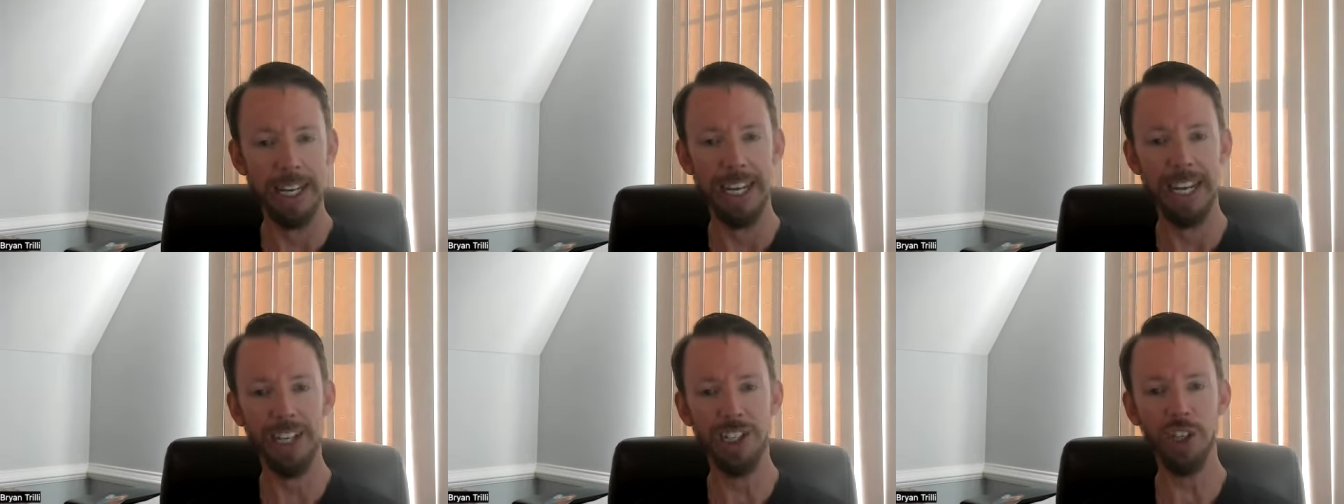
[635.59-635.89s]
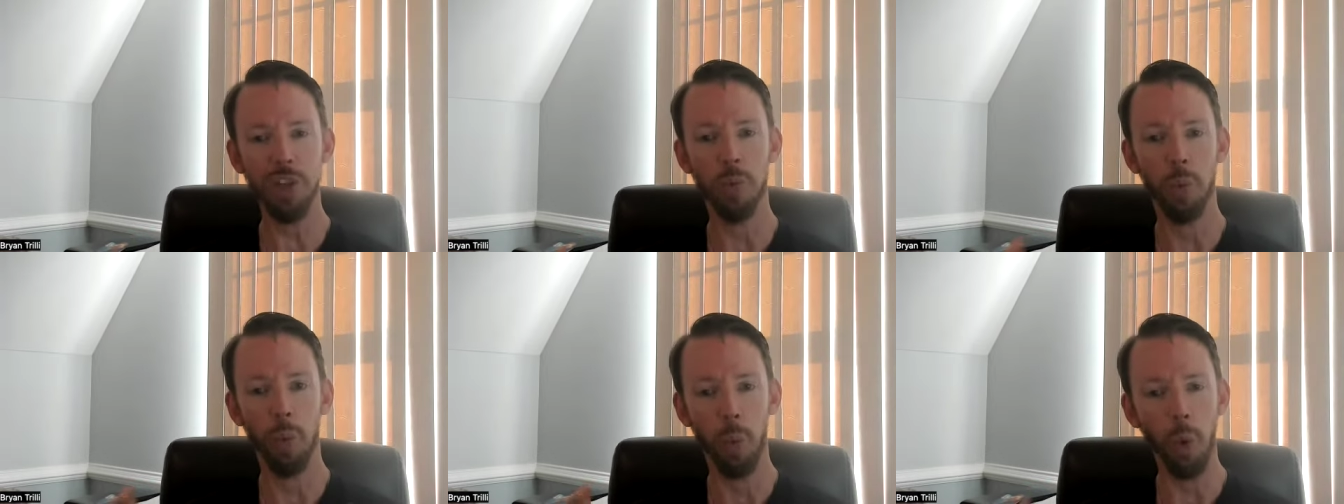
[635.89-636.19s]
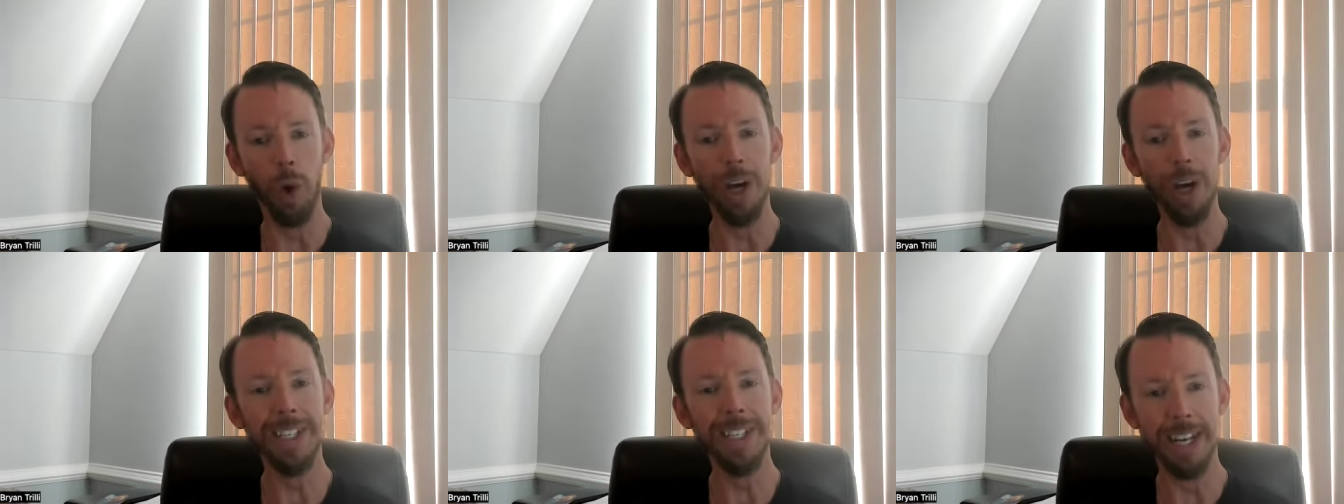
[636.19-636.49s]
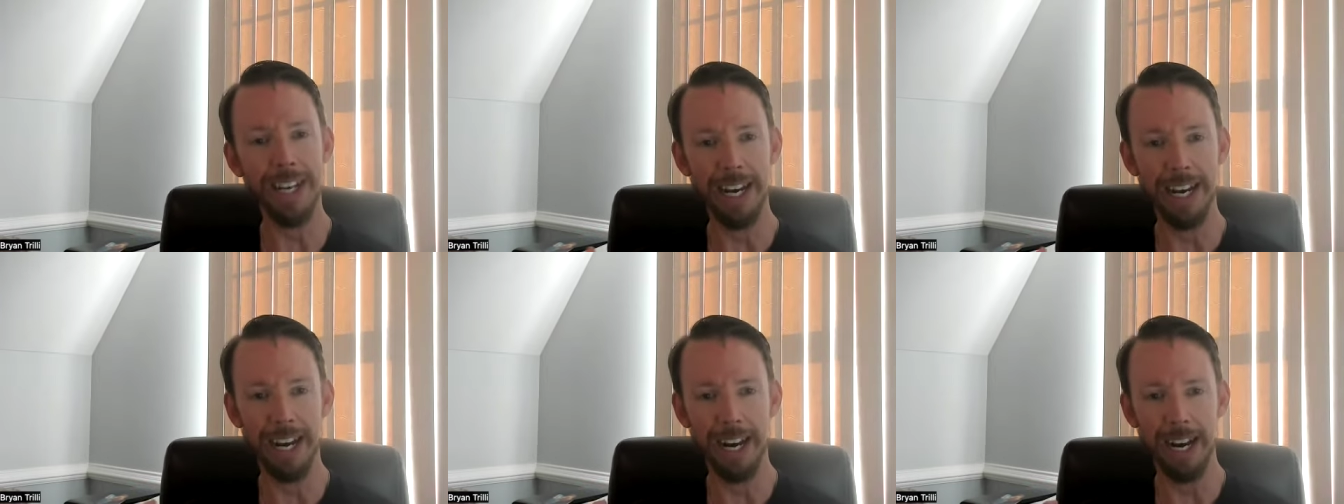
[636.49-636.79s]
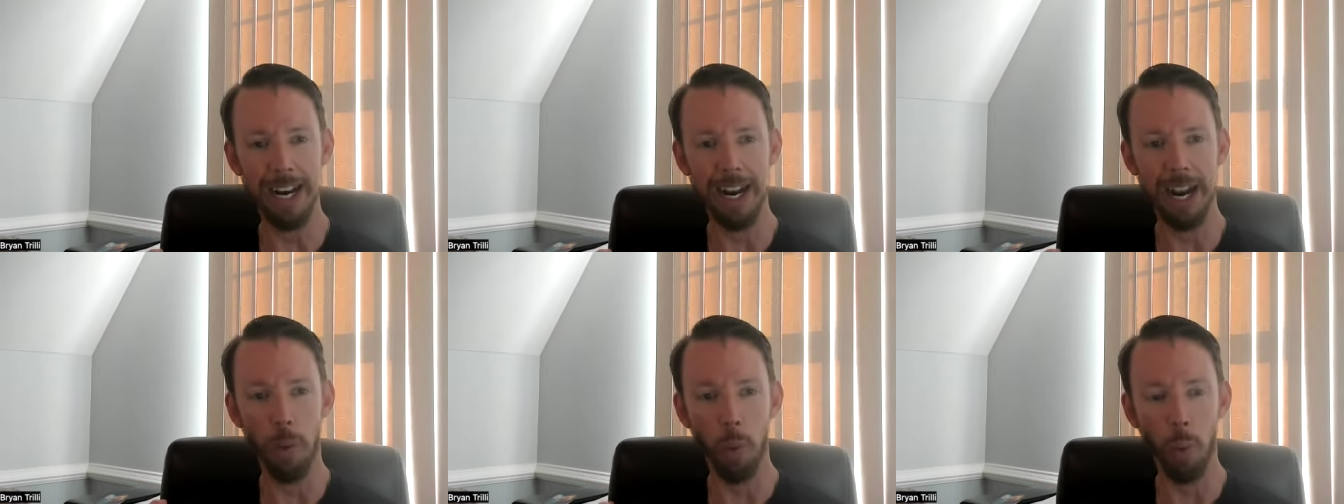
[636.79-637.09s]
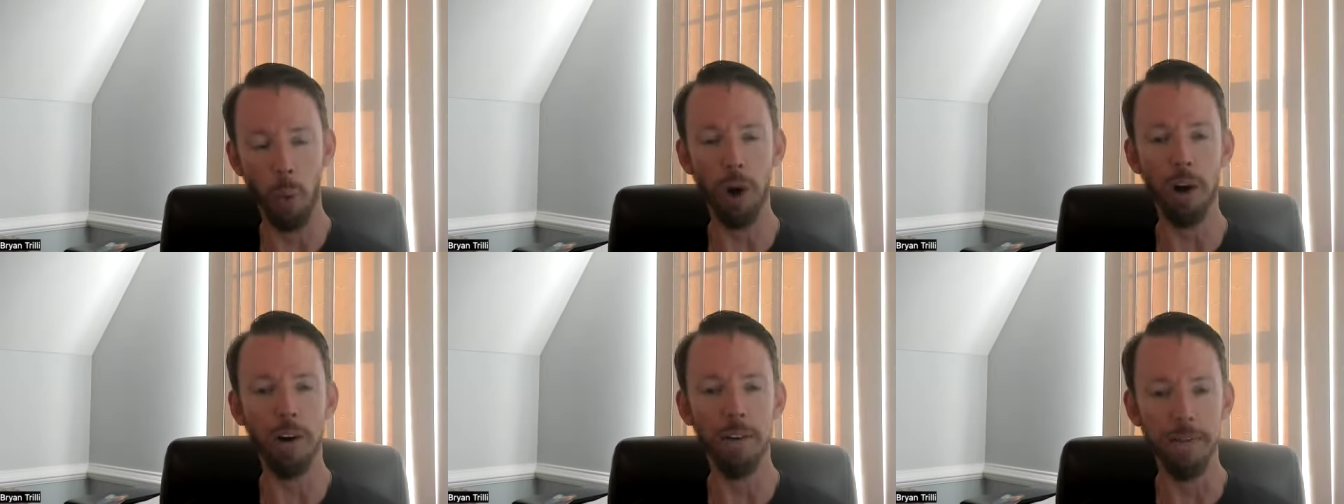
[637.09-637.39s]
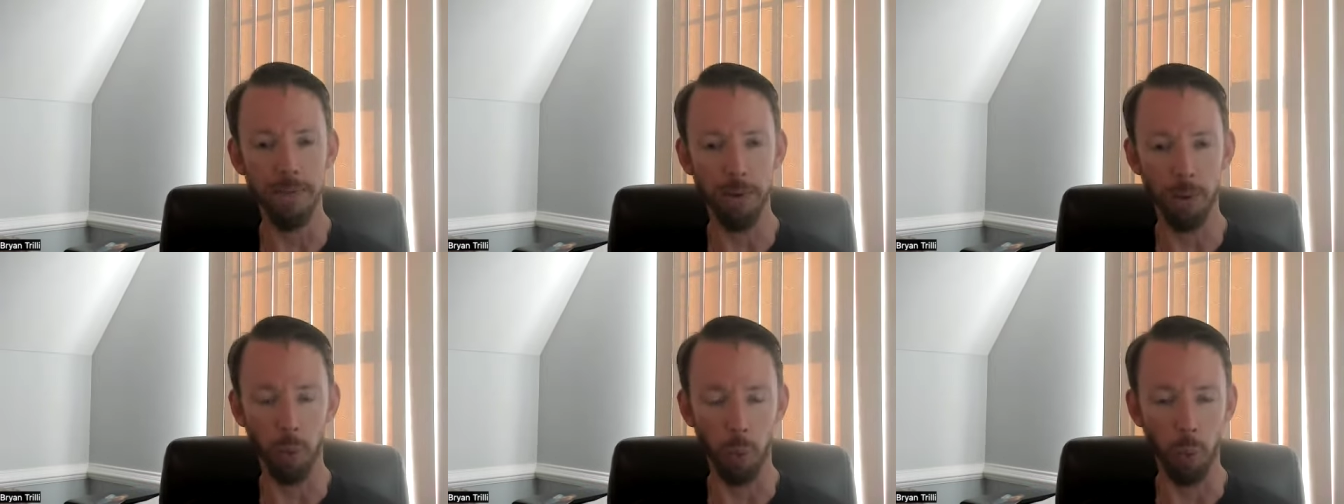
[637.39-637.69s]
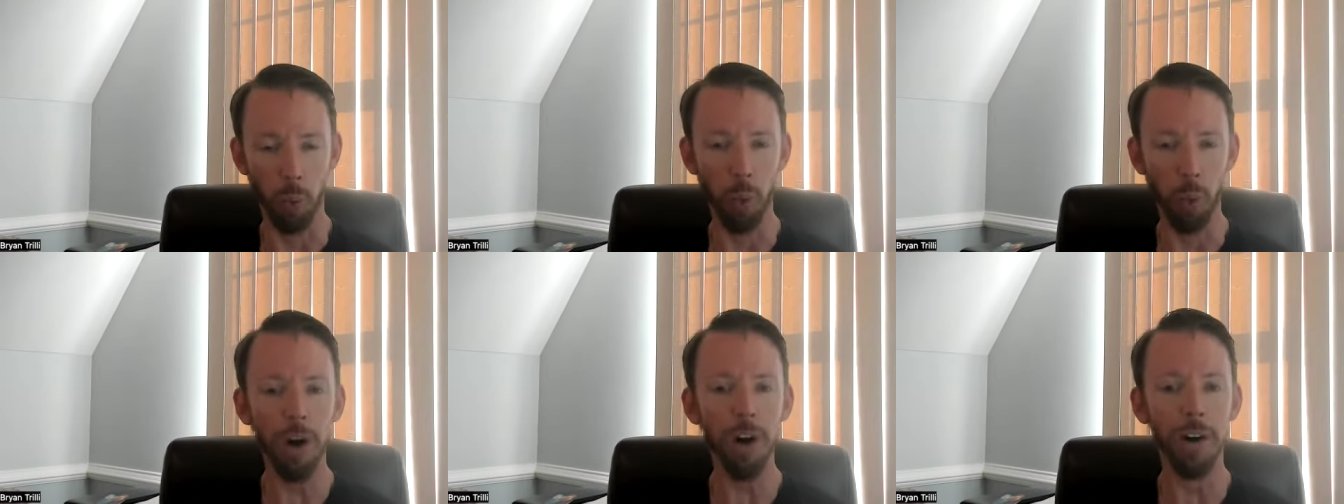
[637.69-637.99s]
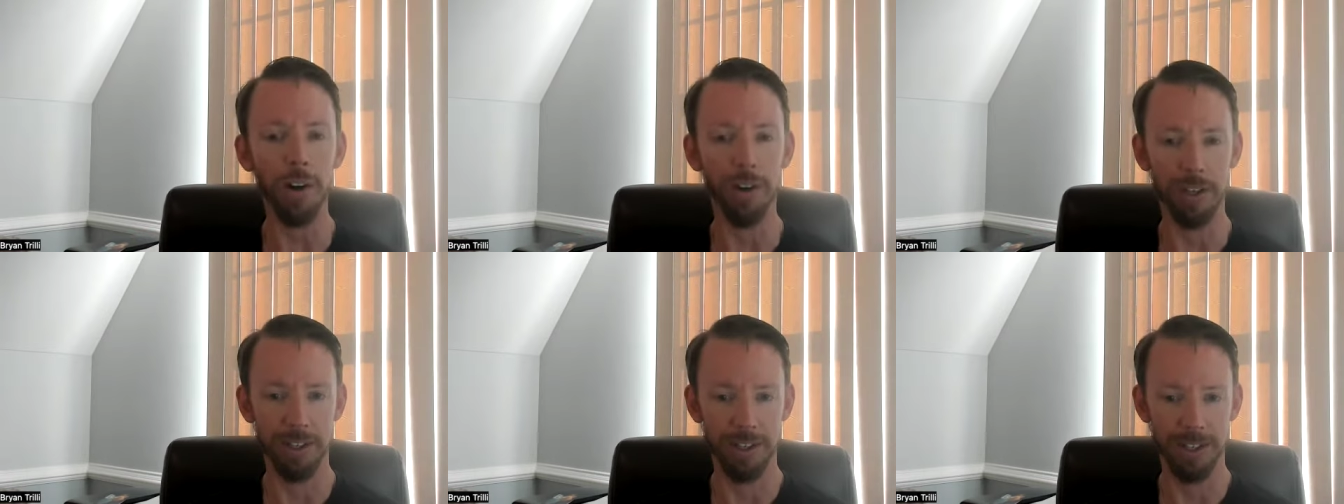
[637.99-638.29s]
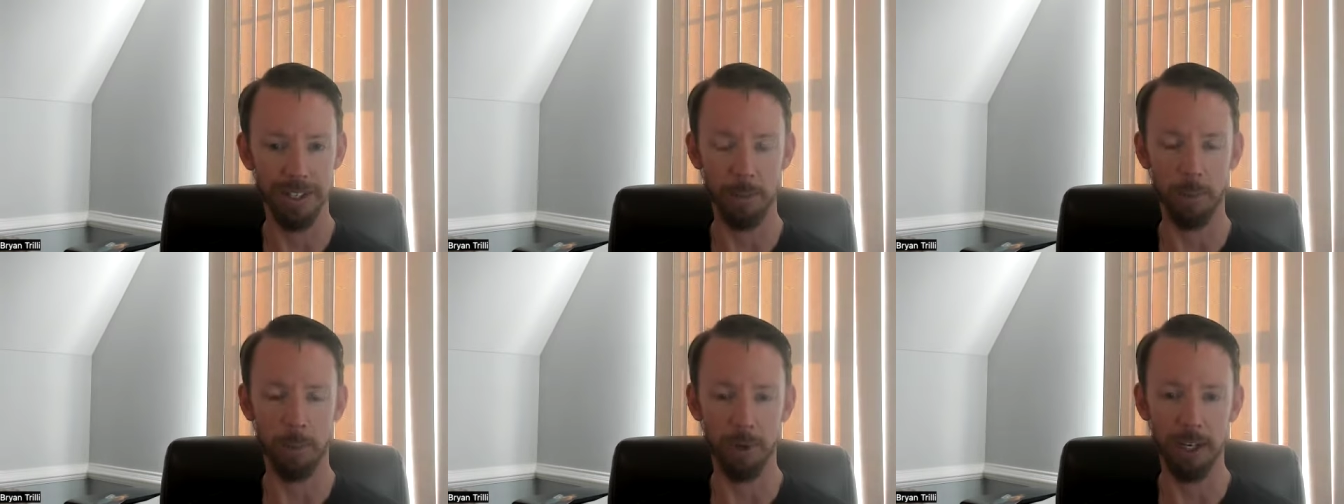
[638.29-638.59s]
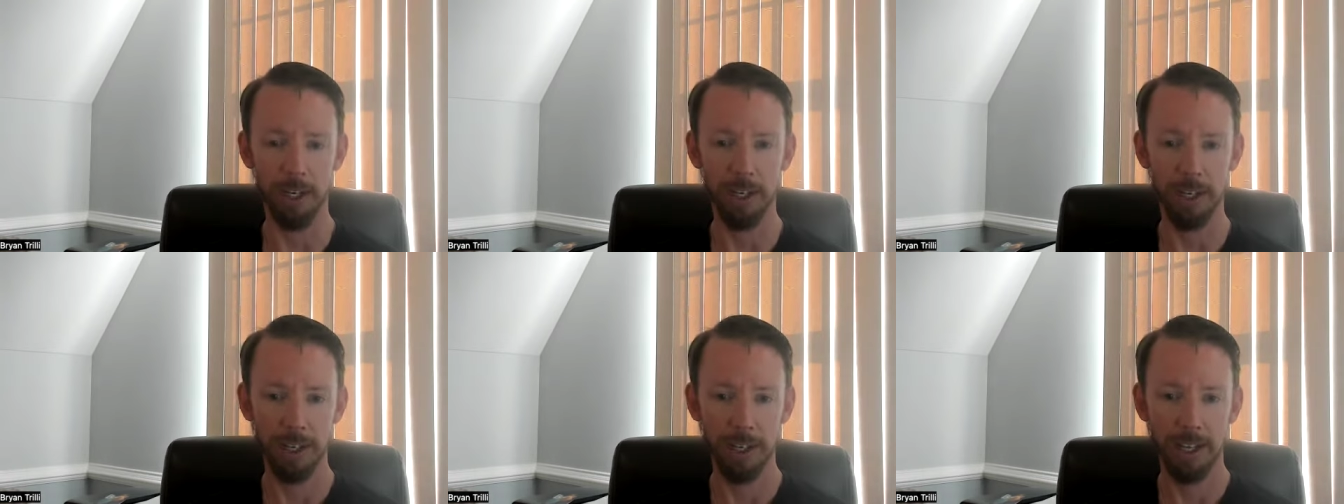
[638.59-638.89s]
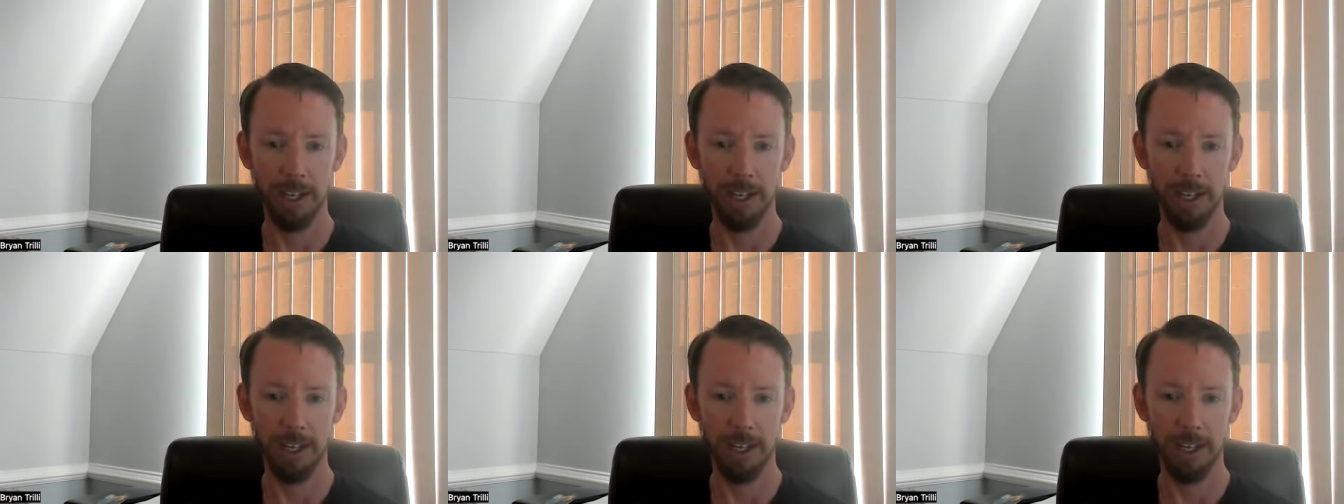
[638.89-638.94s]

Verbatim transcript: It just wasn't a word for word summary.